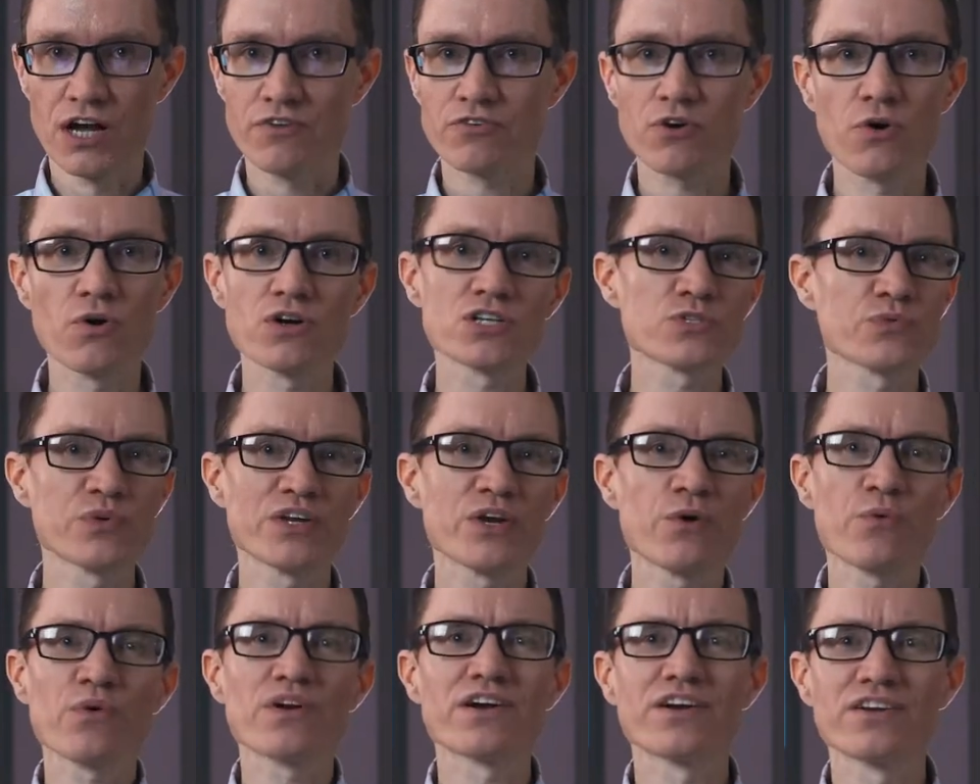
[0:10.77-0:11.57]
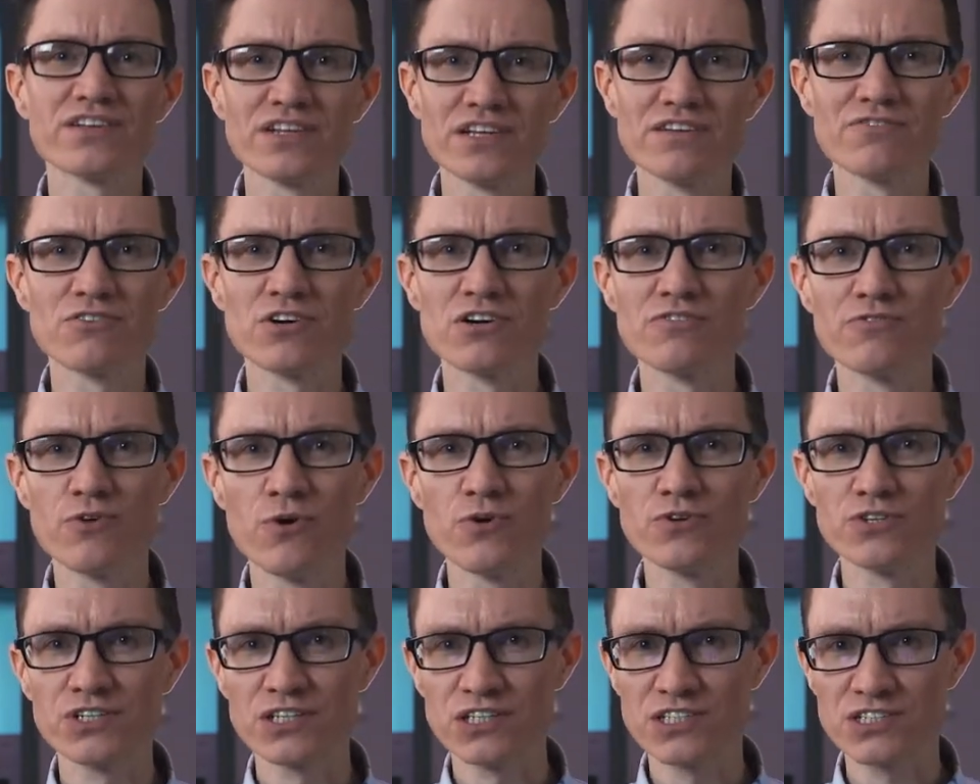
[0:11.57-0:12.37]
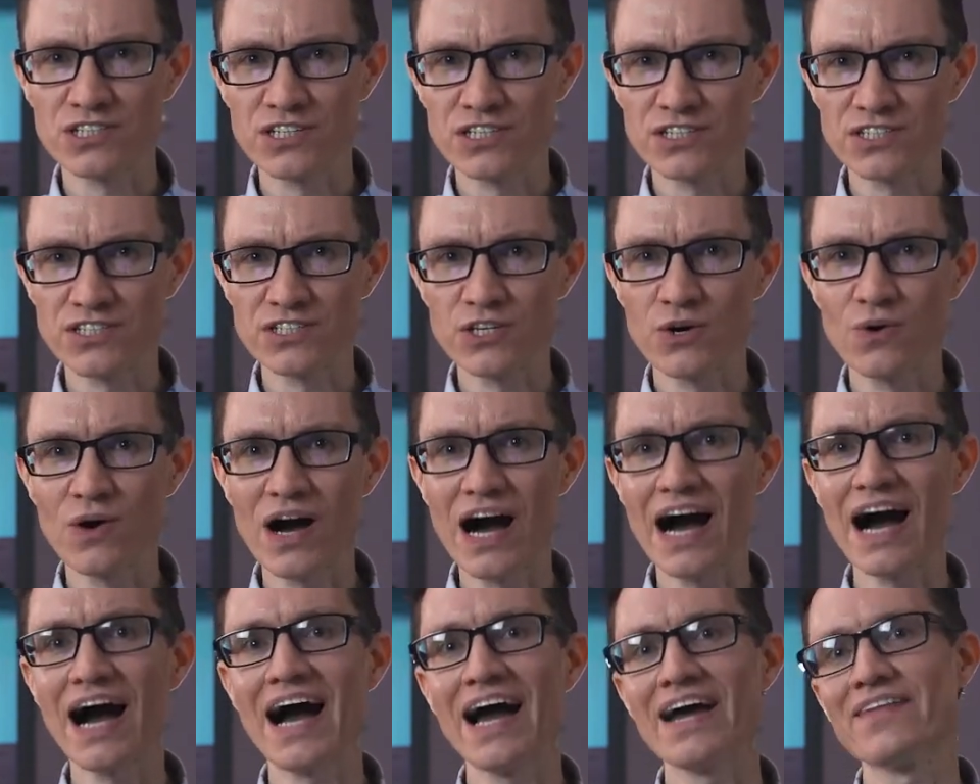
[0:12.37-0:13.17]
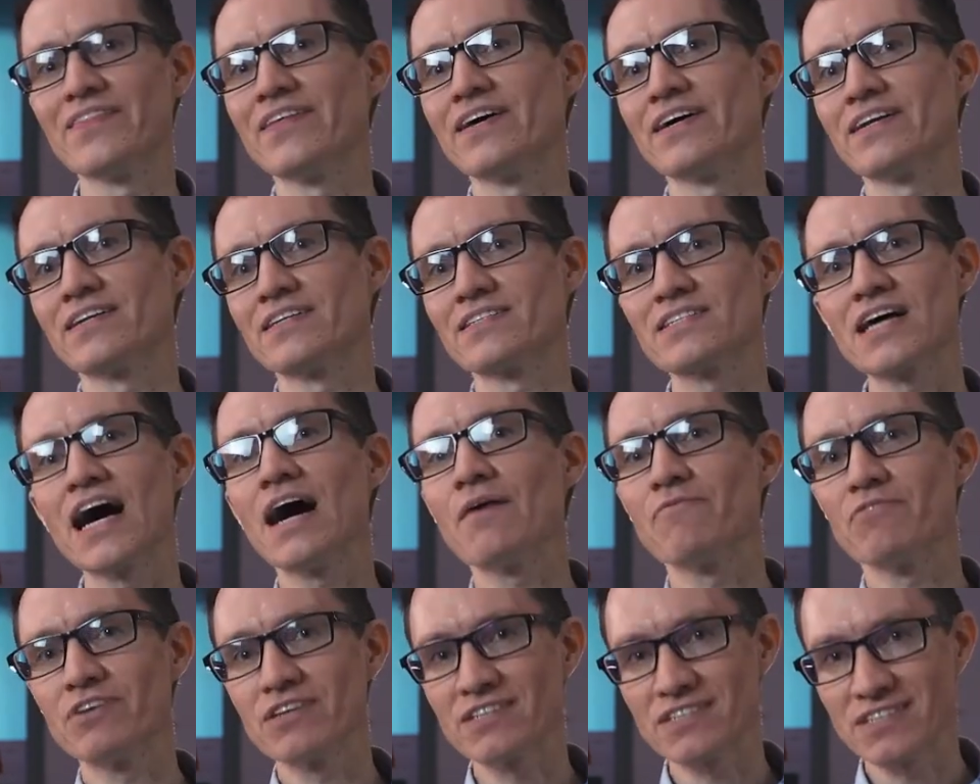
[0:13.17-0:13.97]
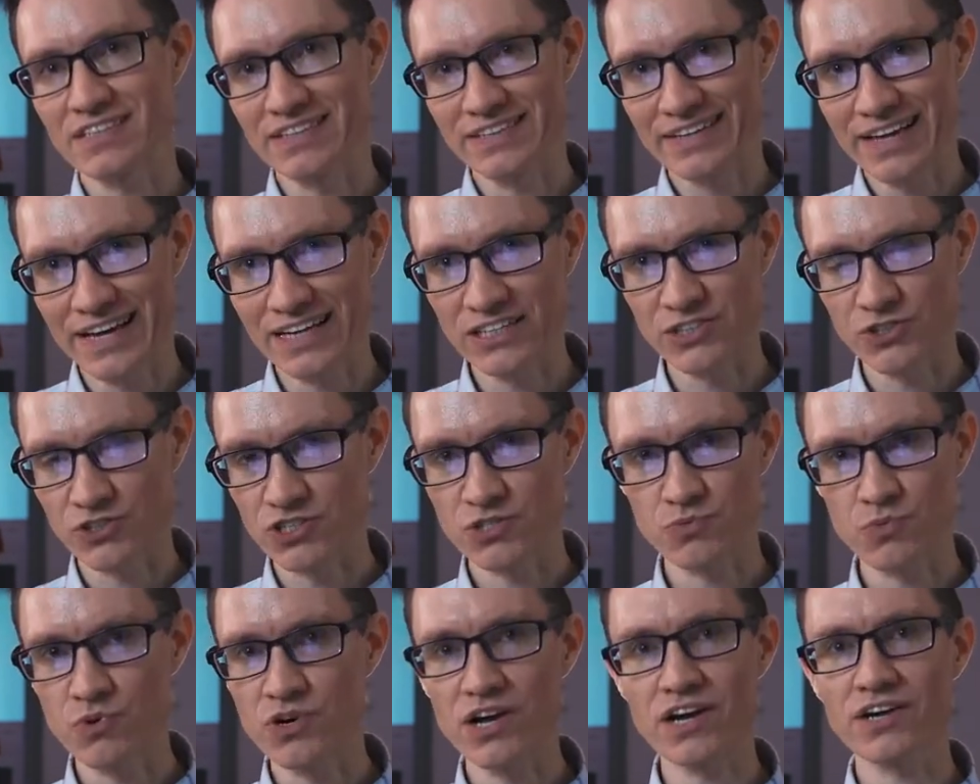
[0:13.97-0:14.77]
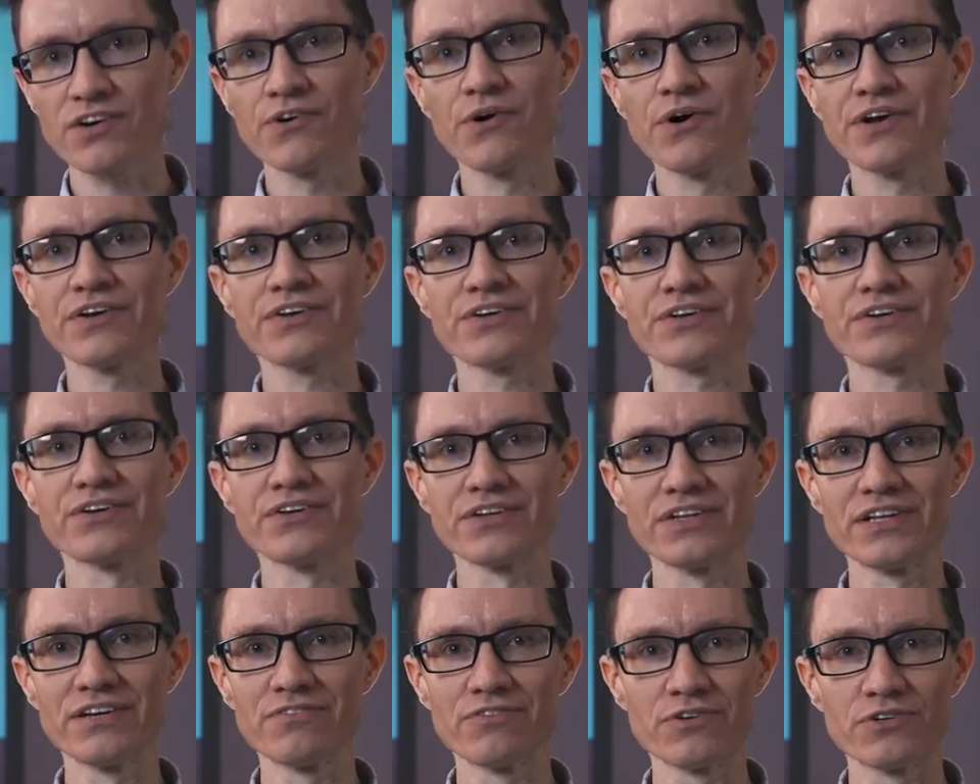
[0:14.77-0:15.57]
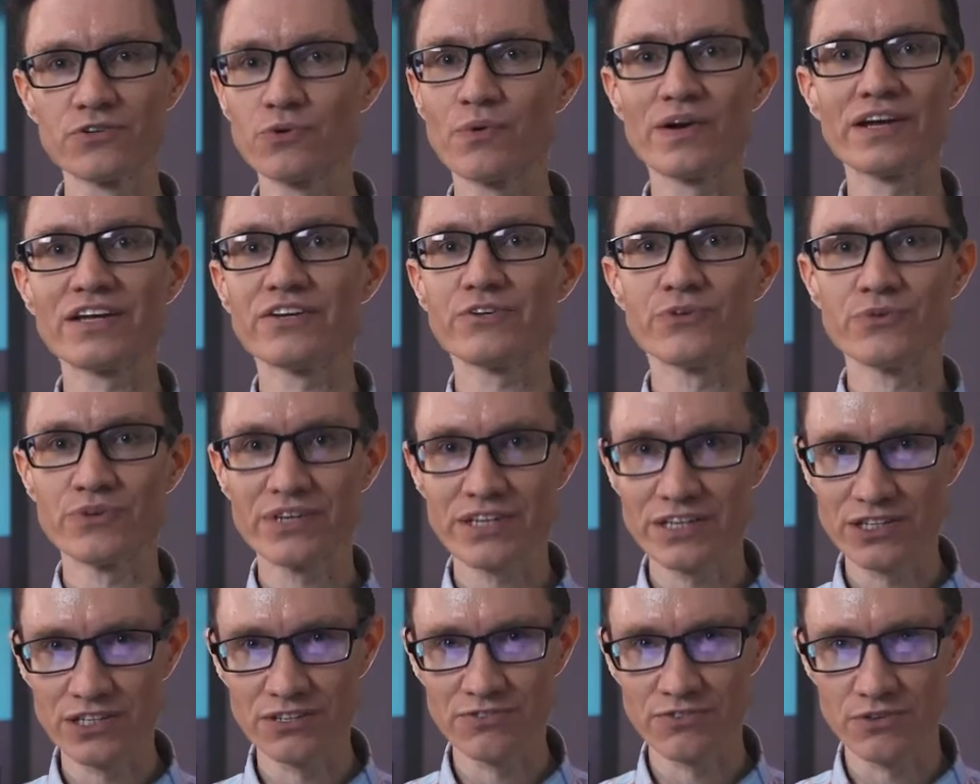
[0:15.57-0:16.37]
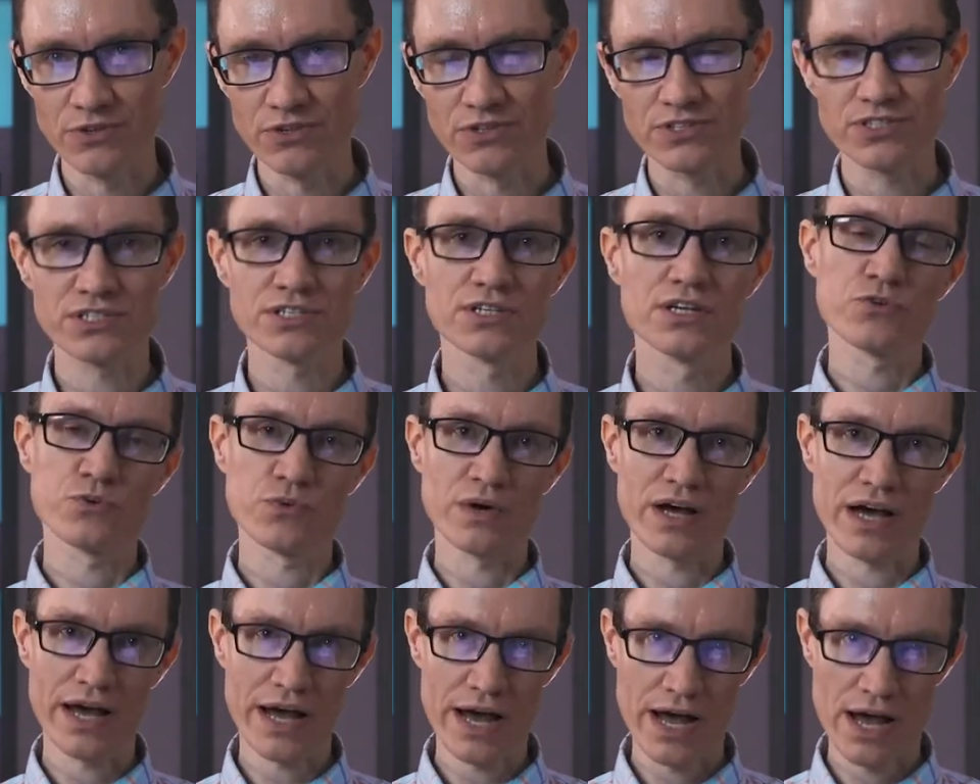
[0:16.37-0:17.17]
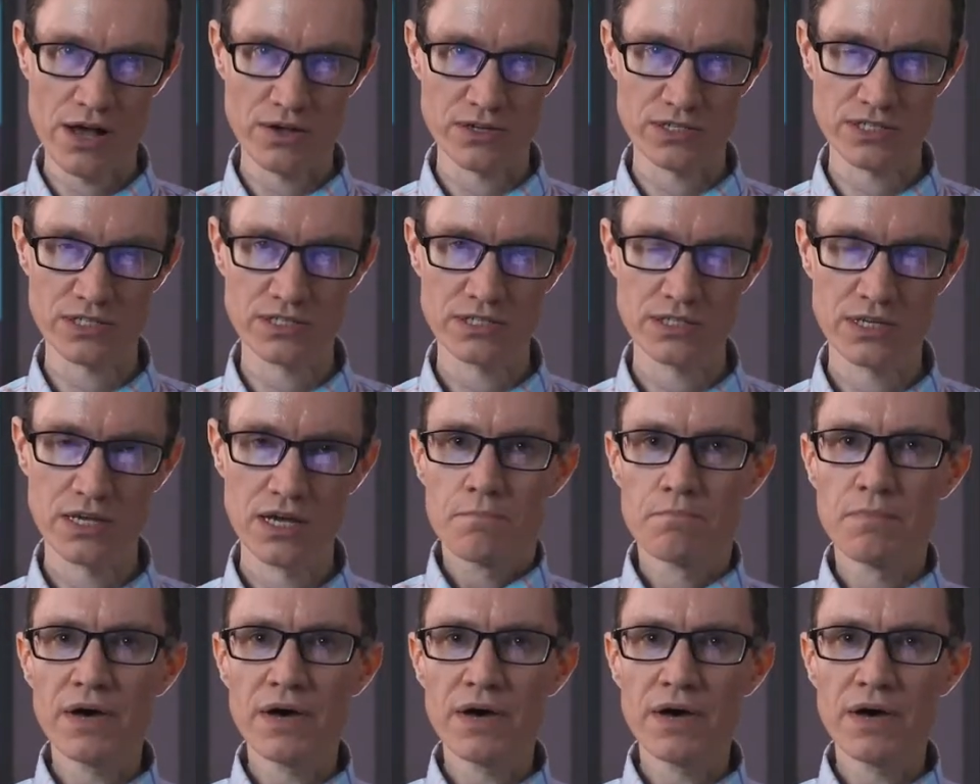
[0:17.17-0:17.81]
Of course, we don't want to deliver a voltage that's so high that it's obviously dangerous. We're not going to deliver 22 kilovolts to a house.